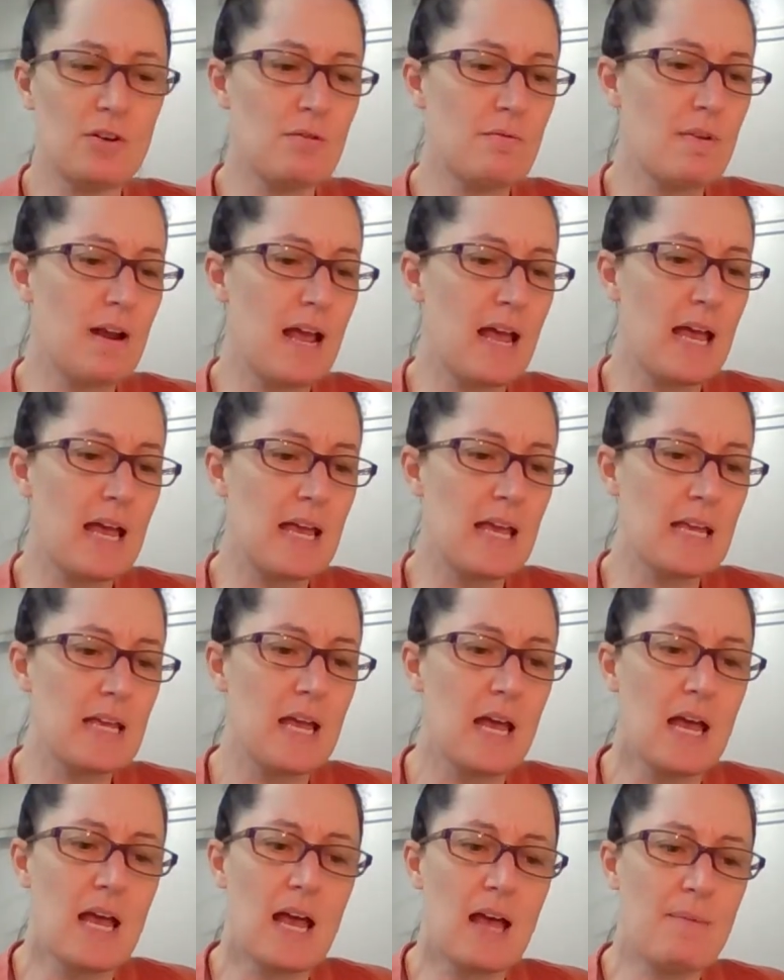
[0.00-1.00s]

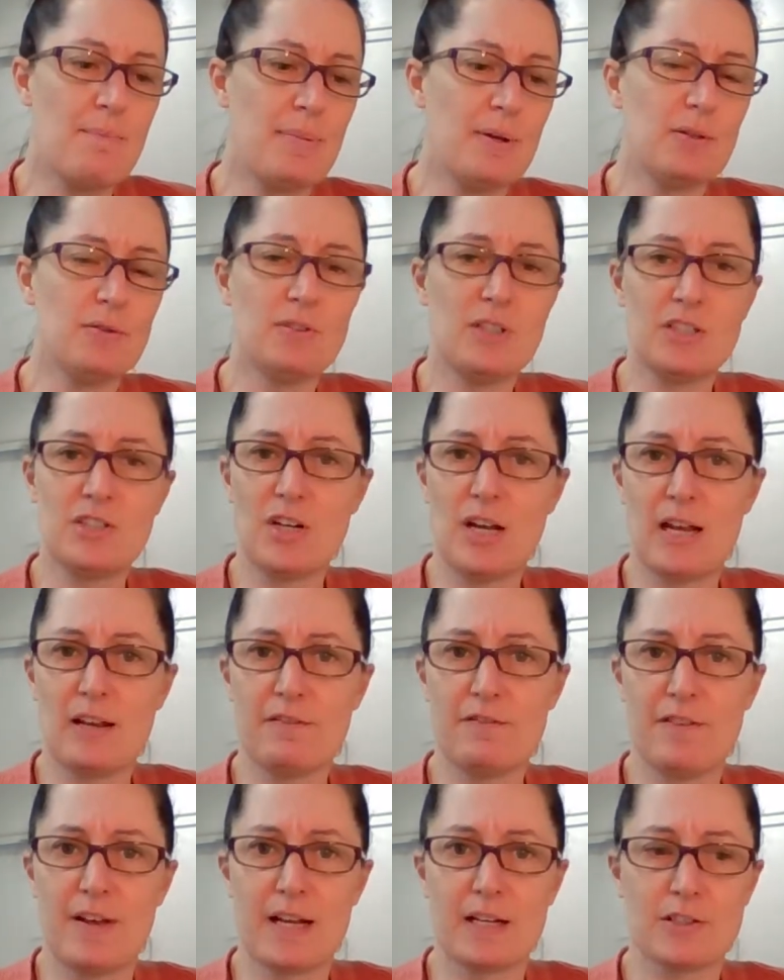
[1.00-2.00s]
hooray and build the
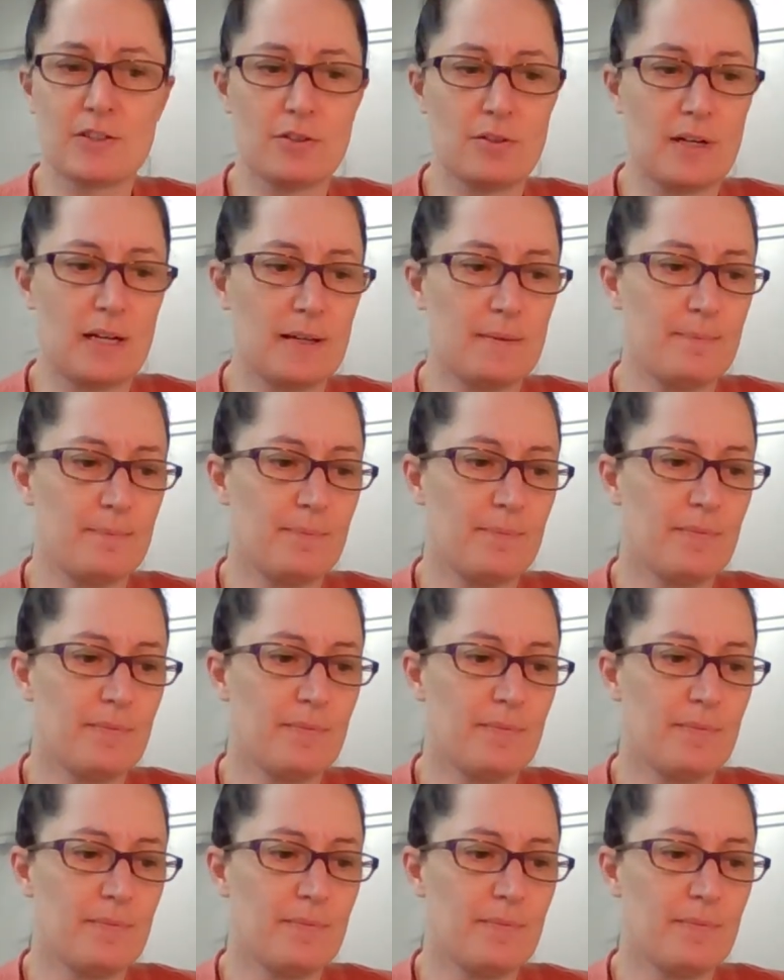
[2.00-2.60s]
giant factory.